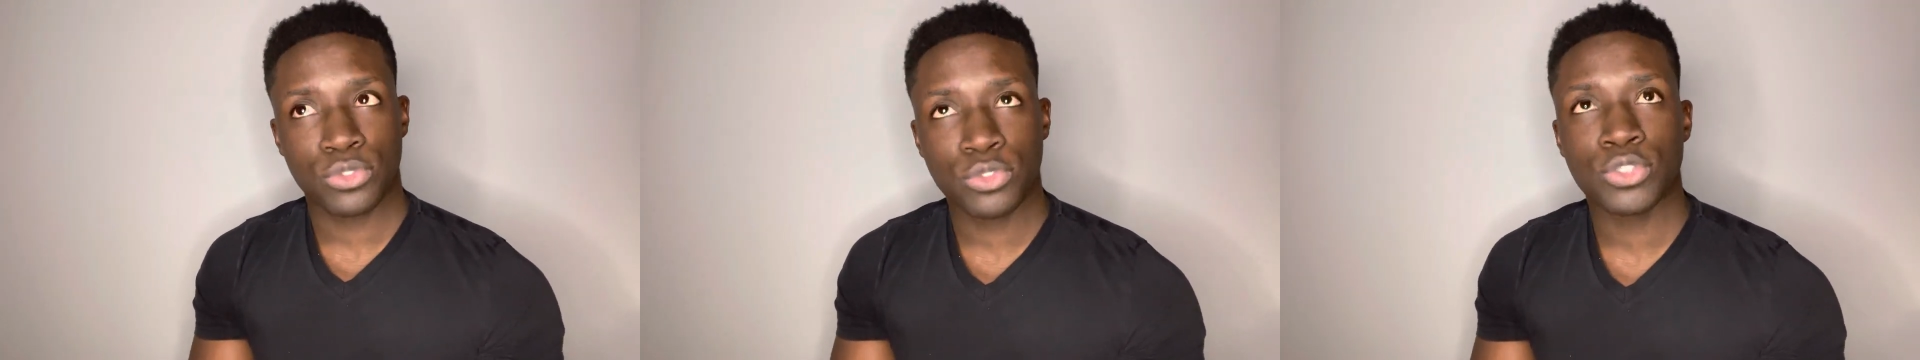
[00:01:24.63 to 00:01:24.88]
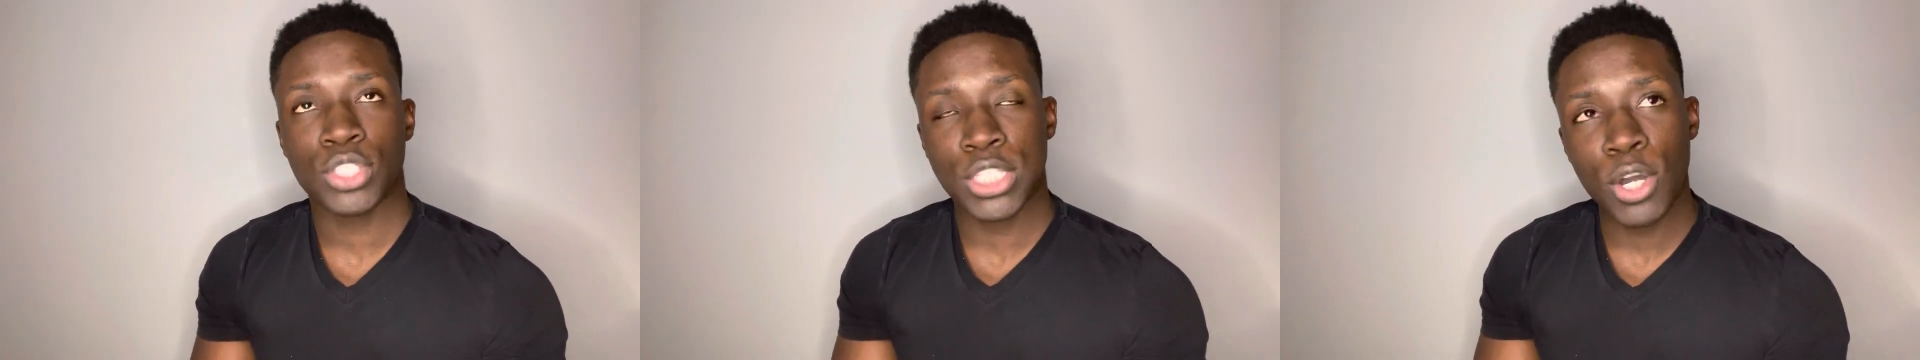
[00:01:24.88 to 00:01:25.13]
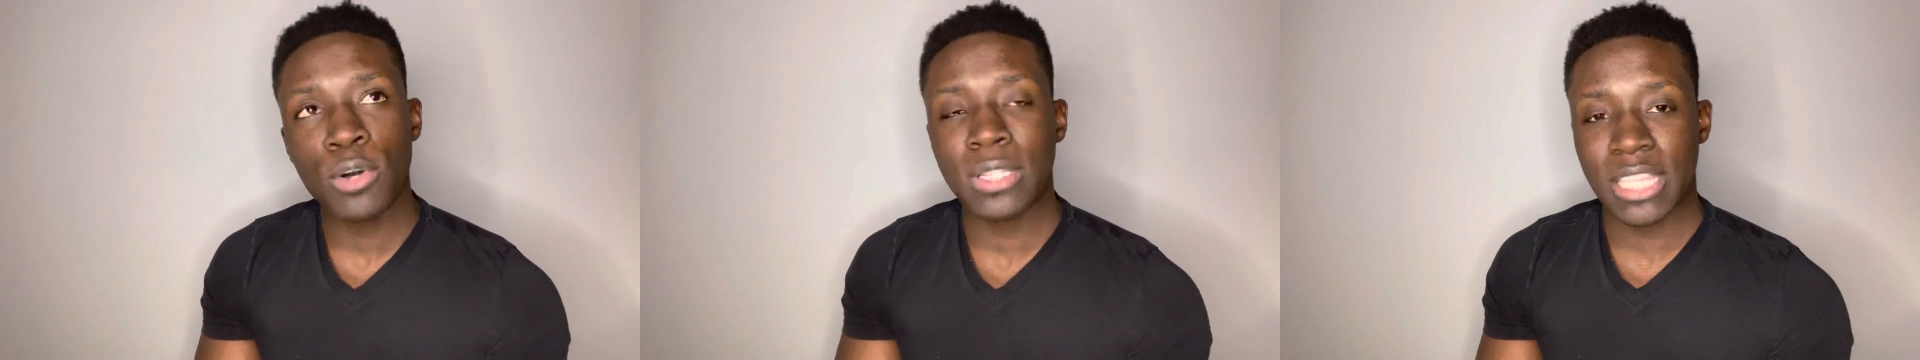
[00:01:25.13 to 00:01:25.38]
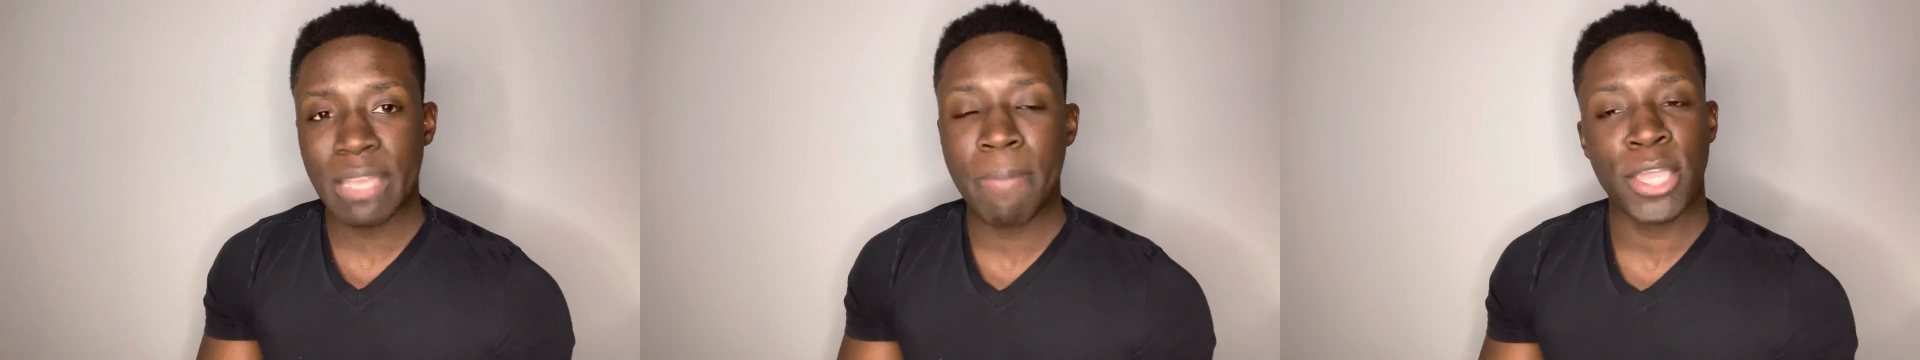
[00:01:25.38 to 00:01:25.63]

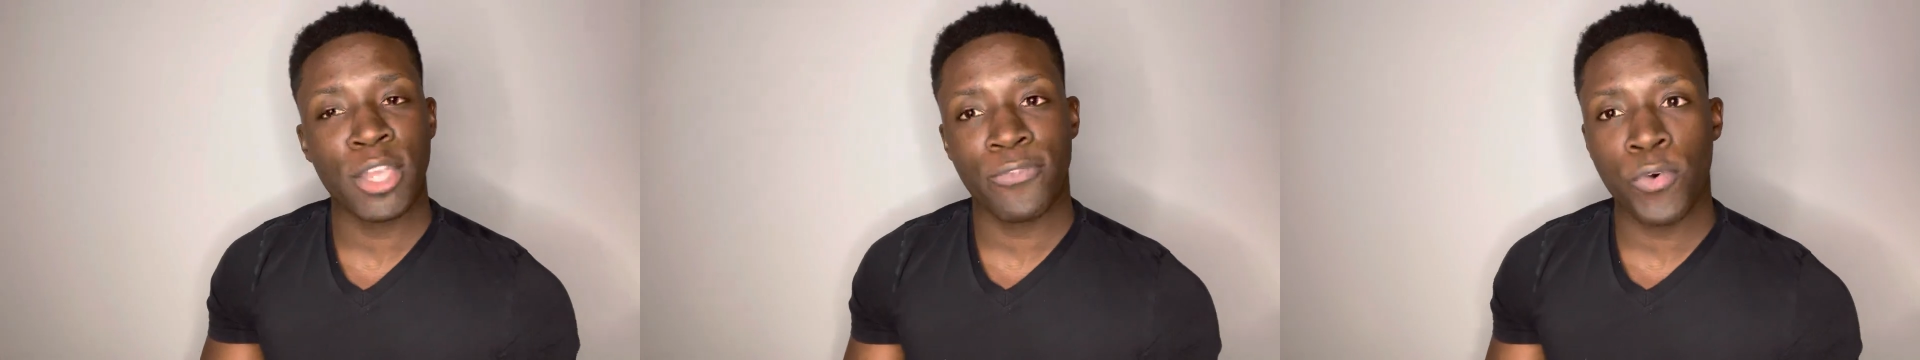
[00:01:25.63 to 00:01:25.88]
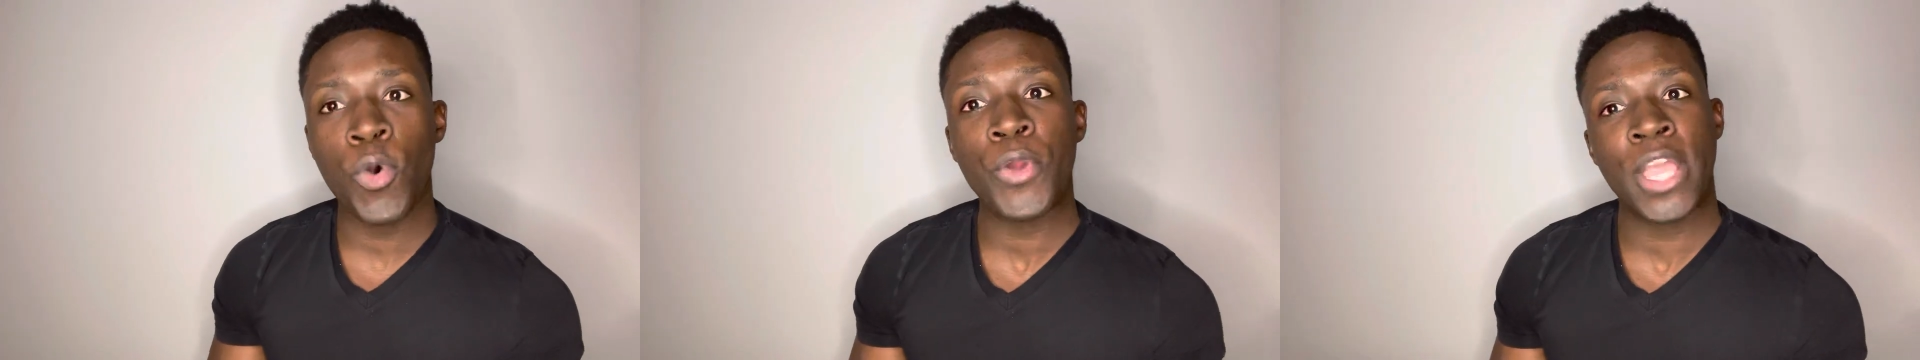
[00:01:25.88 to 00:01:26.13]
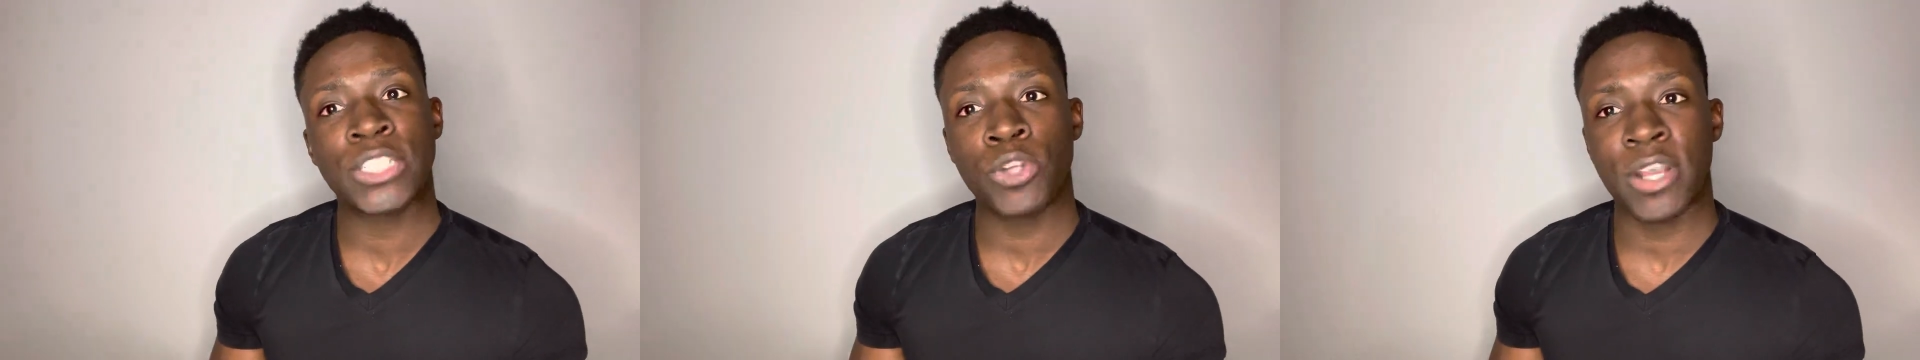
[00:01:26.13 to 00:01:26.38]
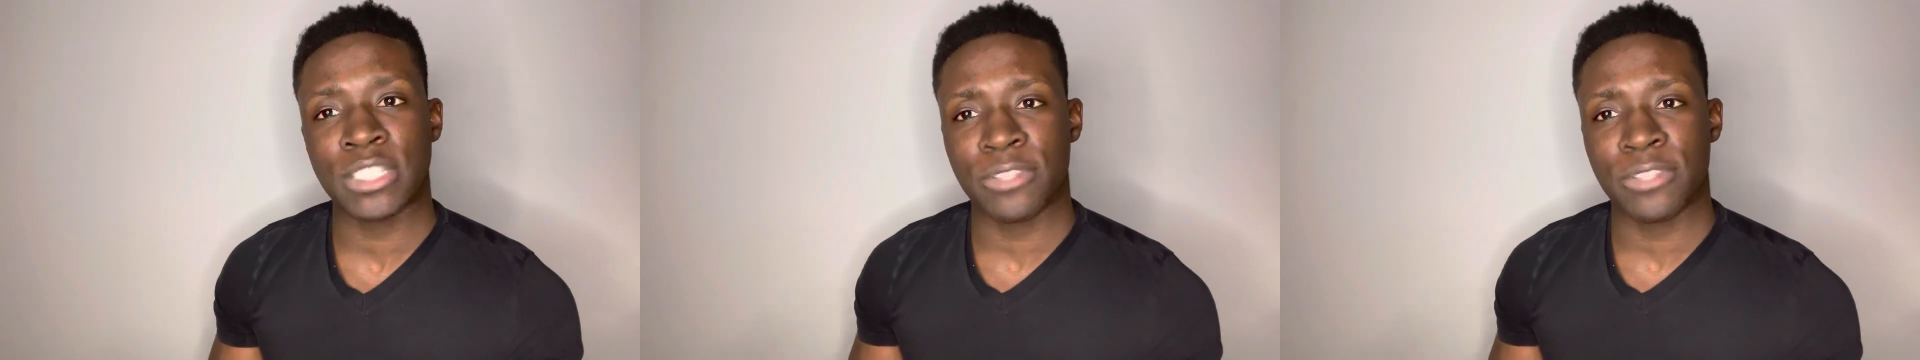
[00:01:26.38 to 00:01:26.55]
Slowly, my euphoria starts